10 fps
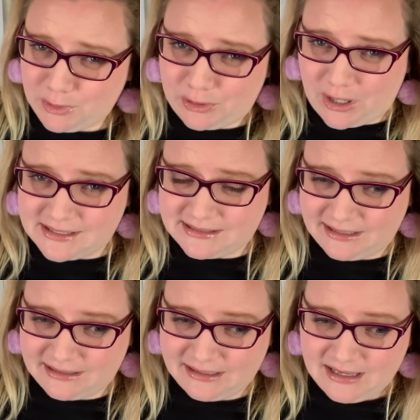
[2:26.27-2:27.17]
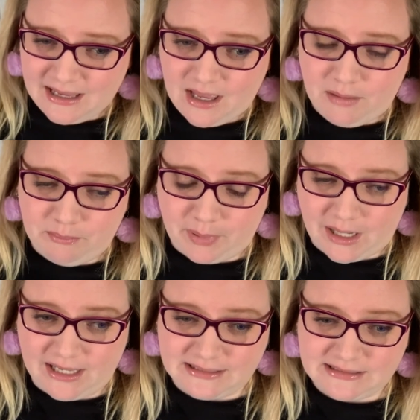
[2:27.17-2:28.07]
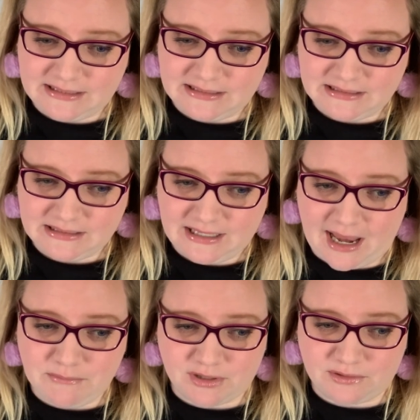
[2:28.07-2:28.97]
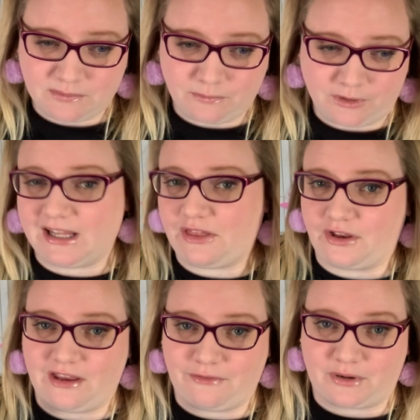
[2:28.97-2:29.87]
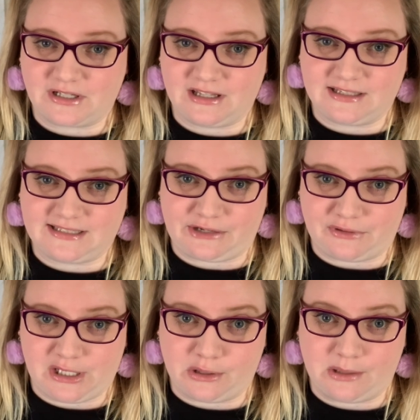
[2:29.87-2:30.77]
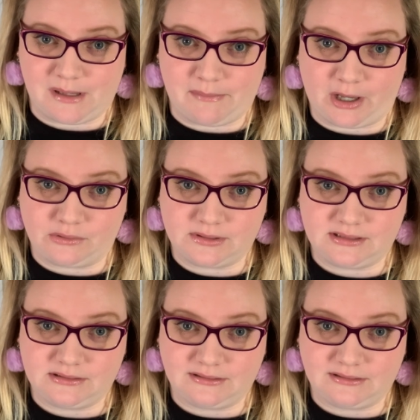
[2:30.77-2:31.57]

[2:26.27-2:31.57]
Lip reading: Crossing, but I'm just really looking forward to the Sanrio amiibos.